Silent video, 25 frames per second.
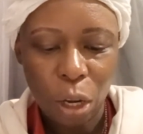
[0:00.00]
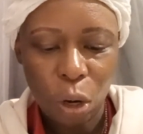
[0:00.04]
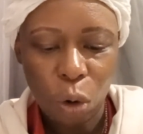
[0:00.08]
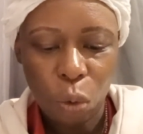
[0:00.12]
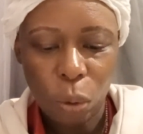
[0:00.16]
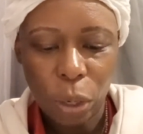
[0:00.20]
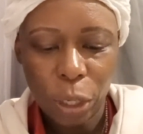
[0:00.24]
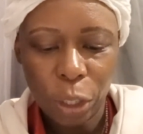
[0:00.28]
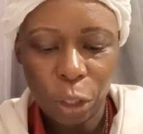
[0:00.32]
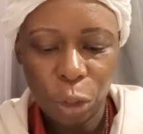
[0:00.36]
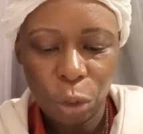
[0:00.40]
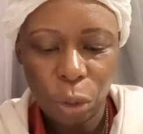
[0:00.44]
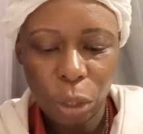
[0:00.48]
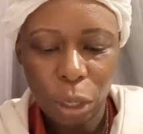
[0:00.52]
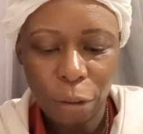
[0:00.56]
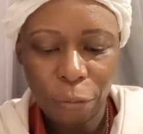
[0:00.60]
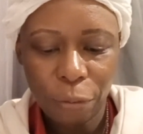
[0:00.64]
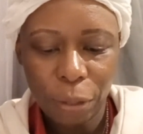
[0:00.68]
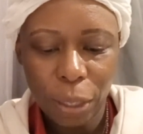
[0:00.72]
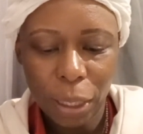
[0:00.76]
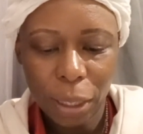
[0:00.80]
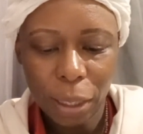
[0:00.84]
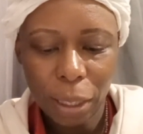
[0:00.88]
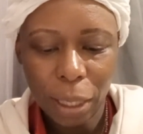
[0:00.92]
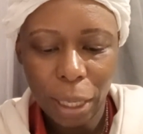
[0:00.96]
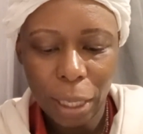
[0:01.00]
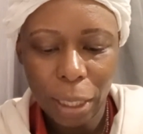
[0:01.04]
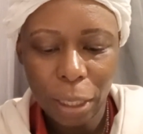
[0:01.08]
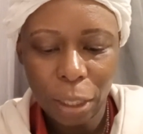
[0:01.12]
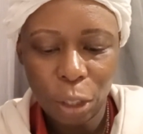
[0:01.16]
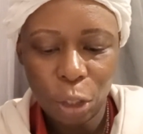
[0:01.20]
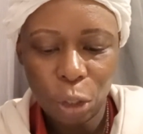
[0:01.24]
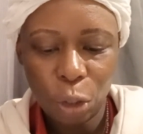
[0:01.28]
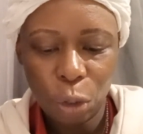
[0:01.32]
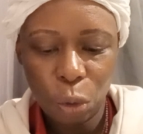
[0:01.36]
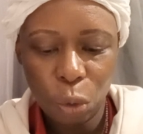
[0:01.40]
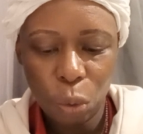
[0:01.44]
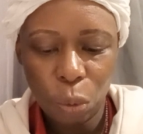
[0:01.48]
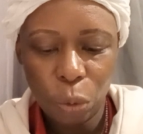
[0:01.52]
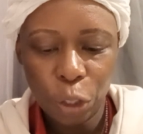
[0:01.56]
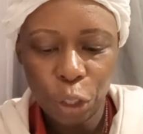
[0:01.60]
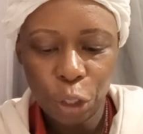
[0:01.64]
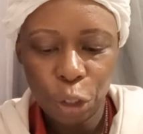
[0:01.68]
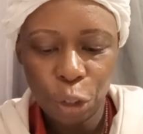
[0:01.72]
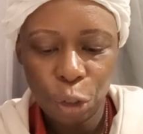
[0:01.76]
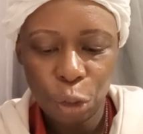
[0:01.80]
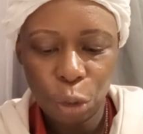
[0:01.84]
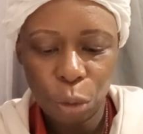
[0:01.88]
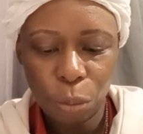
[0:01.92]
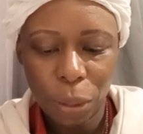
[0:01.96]
Once you have decided you
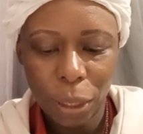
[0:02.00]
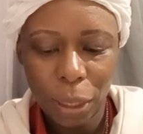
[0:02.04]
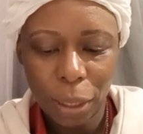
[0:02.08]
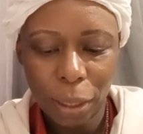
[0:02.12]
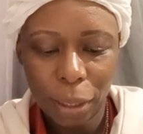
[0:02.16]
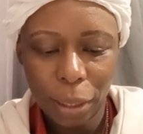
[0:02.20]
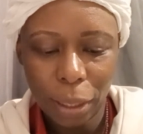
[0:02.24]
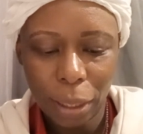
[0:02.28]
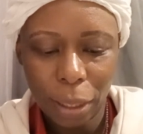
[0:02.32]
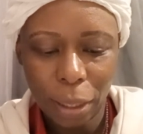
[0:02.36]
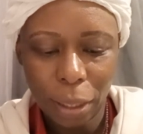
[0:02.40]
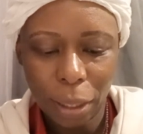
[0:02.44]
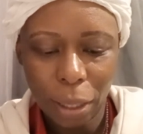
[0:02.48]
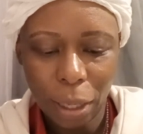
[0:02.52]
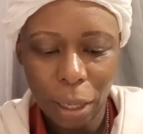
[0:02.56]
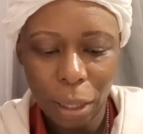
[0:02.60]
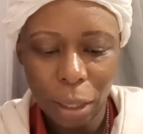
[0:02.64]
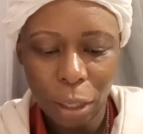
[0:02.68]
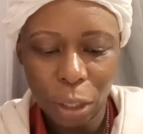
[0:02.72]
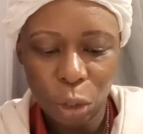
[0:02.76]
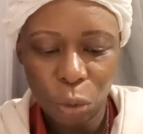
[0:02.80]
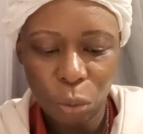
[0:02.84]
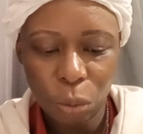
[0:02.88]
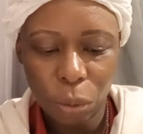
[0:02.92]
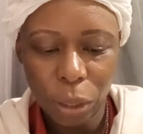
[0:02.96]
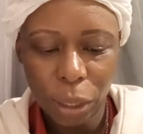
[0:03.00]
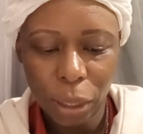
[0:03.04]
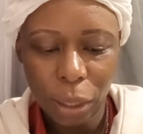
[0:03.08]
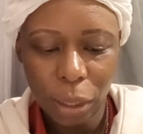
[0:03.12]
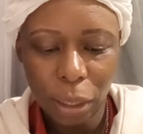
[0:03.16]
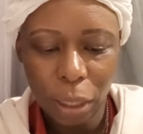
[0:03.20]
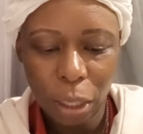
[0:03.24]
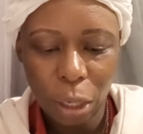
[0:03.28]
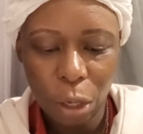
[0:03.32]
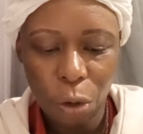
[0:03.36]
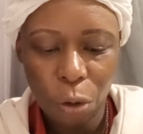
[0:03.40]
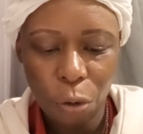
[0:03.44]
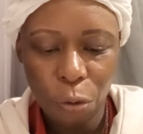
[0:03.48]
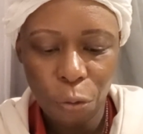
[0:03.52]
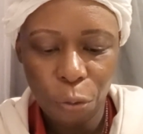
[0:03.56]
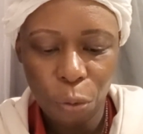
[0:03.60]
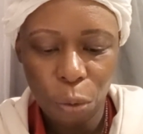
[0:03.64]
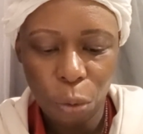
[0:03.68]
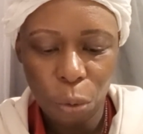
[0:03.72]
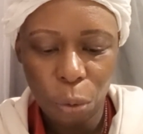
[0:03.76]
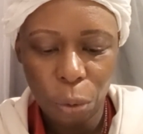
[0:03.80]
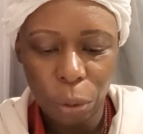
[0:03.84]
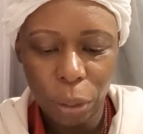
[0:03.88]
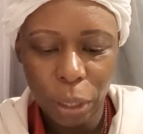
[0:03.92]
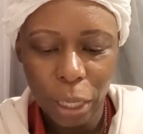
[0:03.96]
wish to be seen, others will see you for
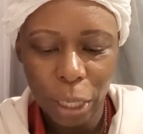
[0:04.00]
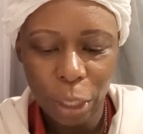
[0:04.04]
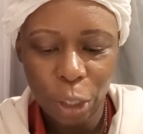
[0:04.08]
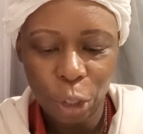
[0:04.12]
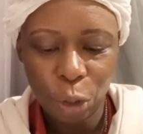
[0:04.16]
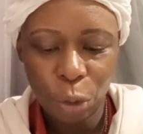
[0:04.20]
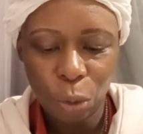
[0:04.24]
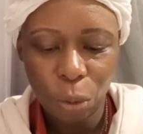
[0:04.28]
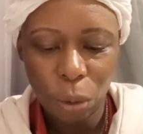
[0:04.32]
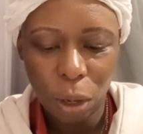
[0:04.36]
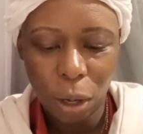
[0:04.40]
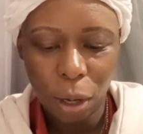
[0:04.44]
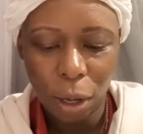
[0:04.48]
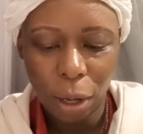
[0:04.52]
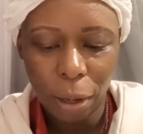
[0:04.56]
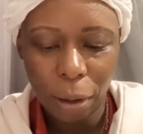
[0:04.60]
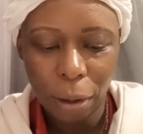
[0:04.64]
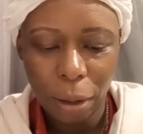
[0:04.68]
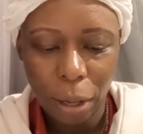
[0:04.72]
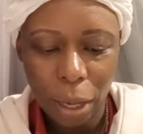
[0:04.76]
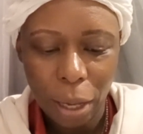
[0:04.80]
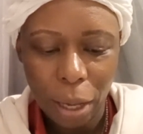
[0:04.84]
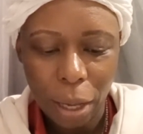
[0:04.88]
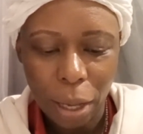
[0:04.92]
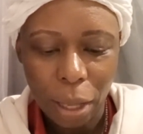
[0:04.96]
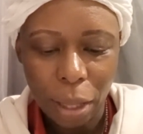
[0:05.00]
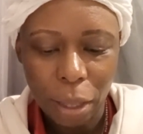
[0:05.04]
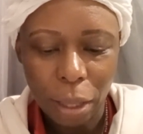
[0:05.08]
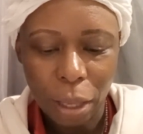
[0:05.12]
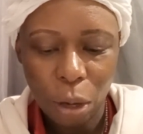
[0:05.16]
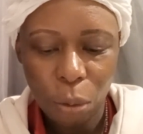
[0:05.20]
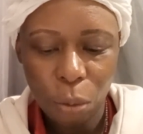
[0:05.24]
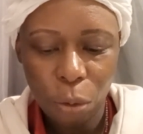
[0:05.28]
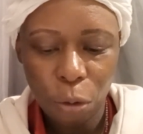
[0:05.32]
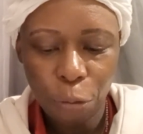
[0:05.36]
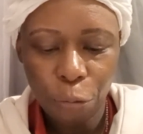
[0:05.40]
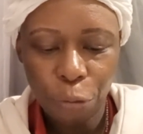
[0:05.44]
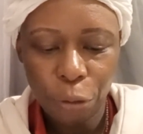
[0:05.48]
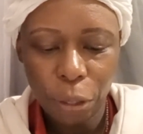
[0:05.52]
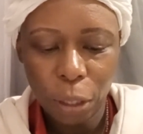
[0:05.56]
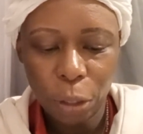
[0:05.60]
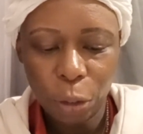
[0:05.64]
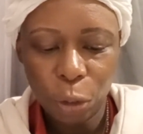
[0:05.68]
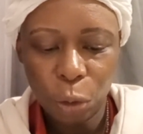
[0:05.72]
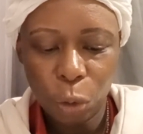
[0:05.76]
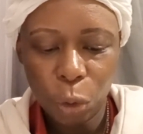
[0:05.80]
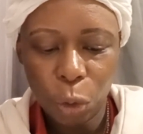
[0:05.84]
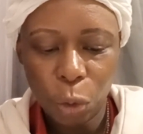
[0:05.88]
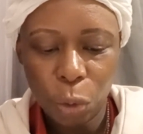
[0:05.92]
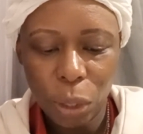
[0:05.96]
all that you are. They will feel
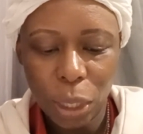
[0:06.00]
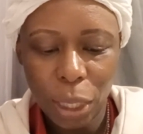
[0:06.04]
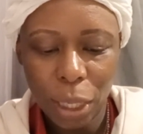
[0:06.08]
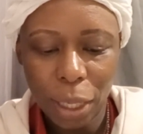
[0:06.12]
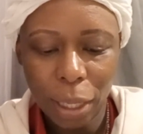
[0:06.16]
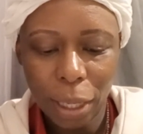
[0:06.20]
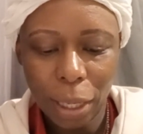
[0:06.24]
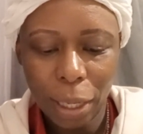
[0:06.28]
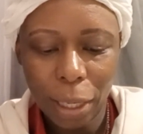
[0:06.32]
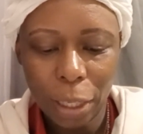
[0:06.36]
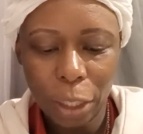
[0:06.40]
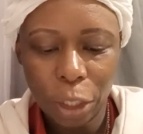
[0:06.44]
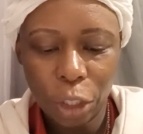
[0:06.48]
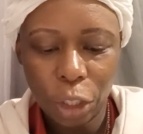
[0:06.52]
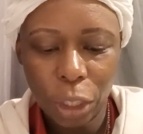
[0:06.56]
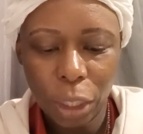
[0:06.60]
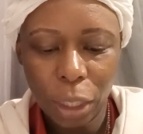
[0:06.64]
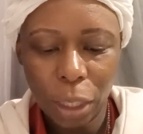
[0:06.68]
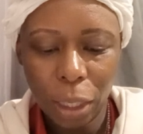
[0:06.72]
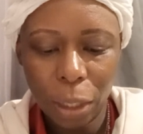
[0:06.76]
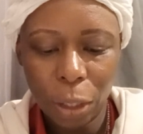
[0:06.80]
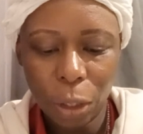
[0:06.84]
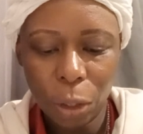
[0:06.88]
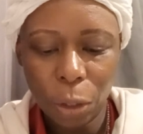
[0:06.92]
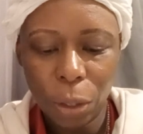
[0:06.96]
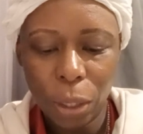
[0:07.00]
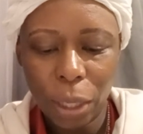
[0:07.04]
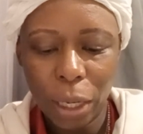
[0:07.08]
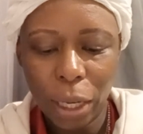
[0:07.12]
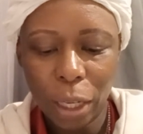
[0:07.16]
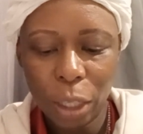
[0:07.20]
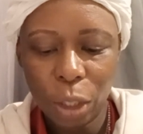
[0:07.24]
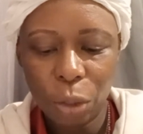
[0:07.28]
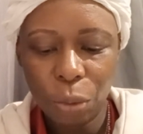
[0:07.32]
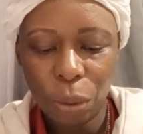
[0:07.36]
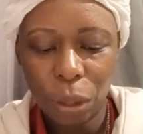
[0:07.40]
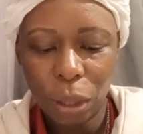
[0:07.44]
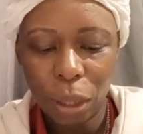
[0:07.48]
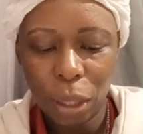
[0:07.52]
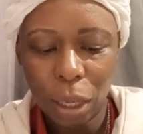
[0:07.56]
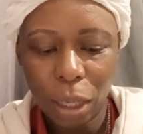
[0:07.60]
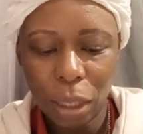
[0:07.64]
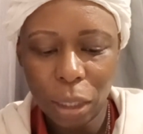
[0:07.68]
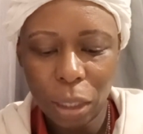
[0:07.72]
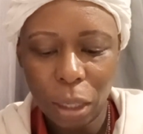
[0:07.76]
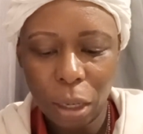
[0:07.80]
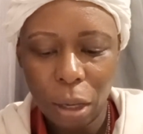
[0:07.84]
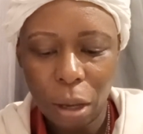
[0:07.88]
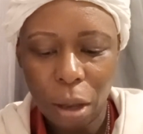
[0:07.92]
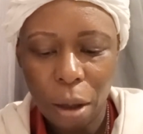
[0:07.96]
your unique energy and connect with
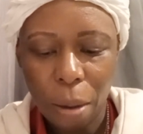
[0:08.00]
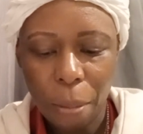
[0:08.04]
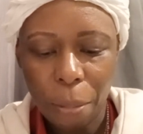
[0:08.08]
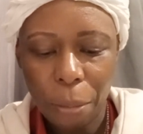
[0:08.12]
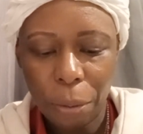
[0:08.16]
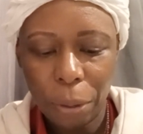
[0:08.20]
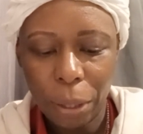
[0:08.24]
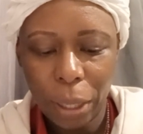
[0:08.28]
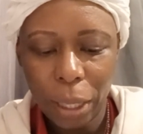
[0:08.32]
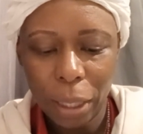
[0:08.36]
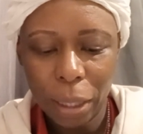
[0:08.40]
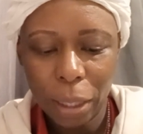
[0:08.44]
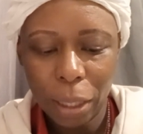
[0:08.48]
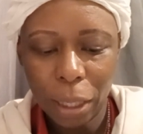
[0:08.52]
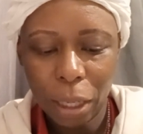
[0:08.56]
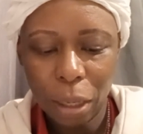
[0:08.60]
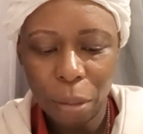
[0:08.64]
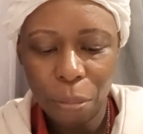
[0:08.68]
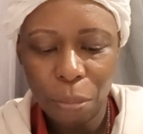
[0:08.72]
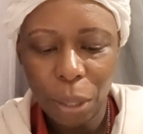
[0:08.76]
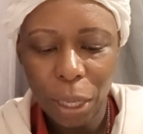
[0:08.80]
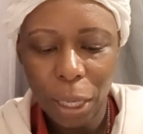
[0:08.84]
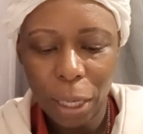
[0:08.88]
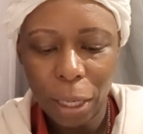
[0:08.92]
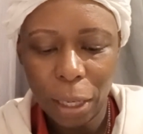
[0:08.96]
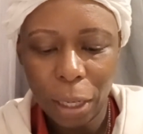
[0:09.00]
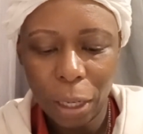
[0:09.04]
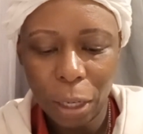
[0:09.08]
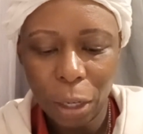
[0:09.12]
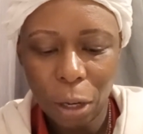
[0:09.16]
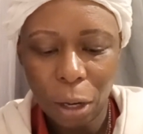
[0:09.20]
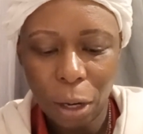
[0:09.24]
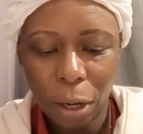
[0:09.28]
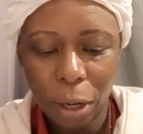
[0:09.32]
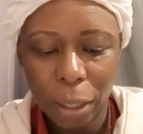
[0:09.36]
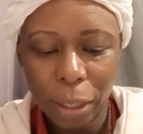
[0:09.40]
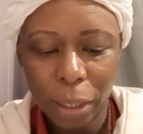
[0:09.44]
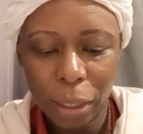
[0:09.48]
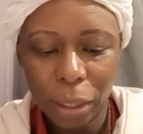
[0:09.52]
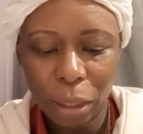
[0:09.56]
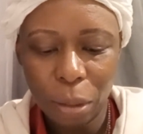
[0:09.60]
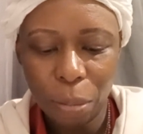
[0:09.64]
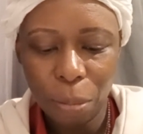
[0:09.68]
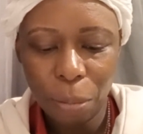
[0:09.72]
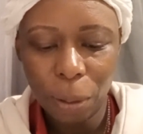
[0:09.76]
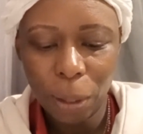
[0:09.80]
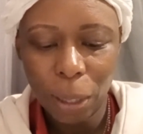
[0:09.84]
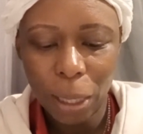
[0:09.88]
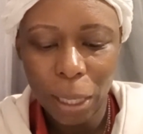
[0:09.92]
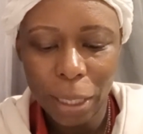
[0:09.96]
that. Pulling the chameleon card
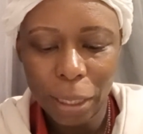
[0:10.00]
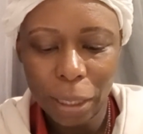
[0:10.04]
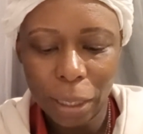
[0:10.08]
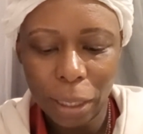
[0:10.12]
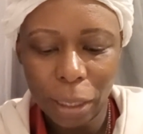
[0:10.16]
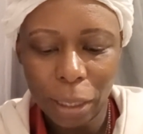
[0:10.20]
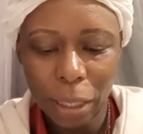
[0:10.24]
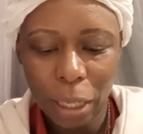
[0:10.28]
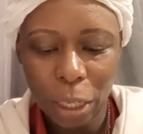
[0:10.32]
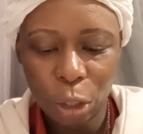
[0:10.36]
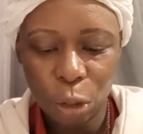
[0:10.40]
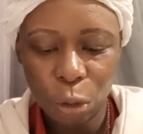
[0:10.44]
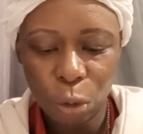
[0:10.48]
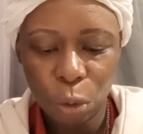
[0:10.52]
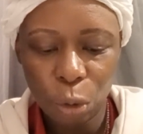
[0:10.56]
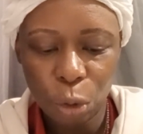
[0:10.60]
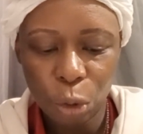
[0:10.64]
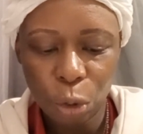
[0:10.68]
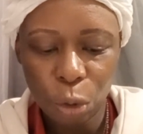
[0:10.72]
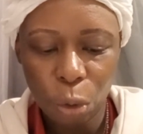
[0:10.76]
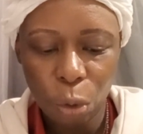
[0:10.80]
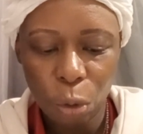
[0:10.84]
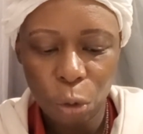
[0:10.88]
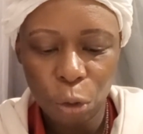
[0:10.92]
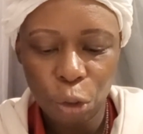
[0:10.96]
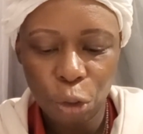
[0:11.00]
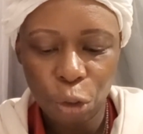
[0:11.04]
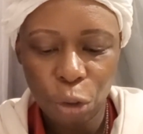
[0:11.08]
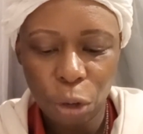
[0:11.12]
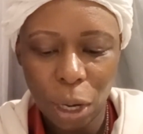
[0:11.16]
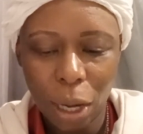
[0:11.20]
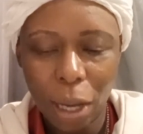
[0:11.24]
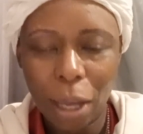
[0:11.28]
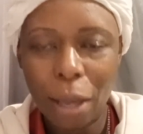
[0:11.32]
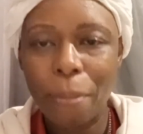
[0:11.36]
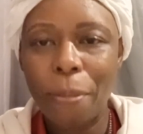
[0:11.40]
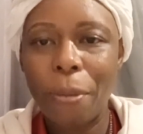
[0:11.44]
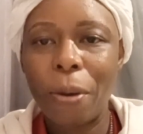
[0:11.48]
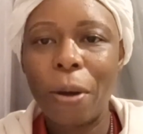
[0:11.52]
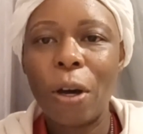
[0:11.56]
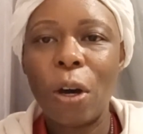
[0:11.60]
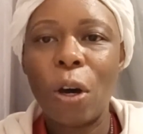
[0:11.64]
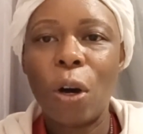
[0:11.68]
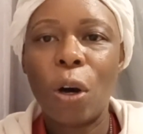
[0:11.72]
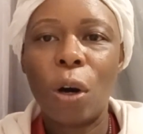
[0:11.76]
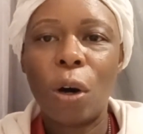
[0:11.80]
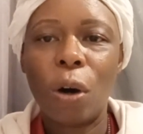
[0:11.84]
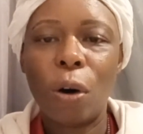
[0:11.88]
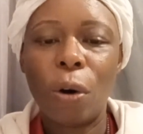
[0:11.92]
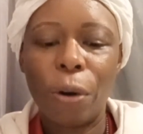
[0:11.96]
symbolizes that your soul tribe
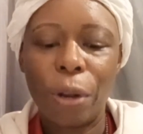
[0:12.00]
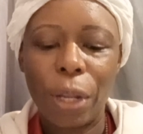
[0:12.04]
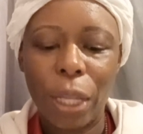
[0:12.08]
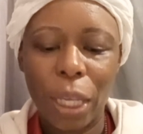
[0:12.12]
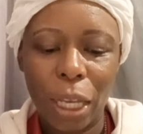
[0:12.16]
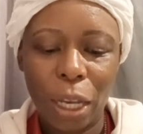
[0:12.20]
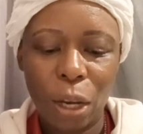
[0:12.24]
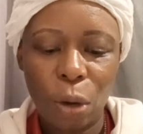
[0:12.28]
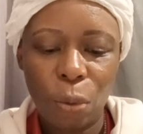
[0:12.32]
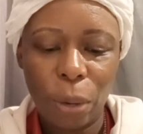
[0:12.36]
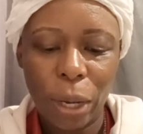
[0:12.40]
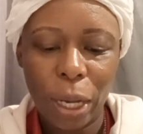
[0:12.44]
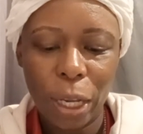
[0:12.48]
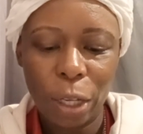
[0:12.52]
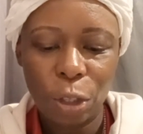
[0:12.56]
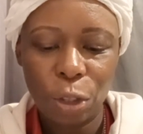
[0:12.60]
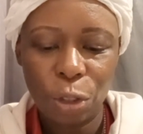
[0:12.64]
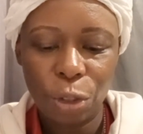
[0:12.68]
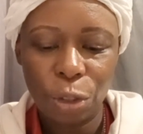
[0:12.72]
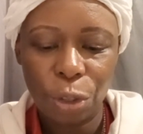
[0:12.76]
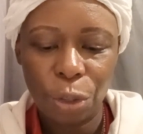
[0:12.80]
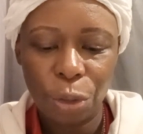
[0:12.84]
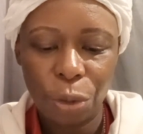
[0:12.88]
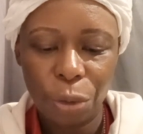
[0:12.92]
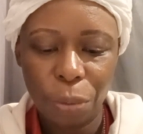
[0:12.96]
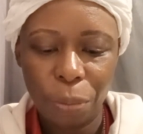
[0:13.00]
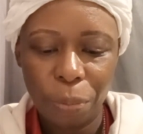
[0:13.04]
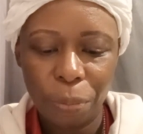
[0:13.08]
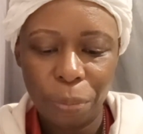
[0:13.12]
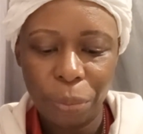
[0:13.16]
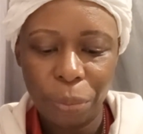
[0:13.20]
are on their way to you.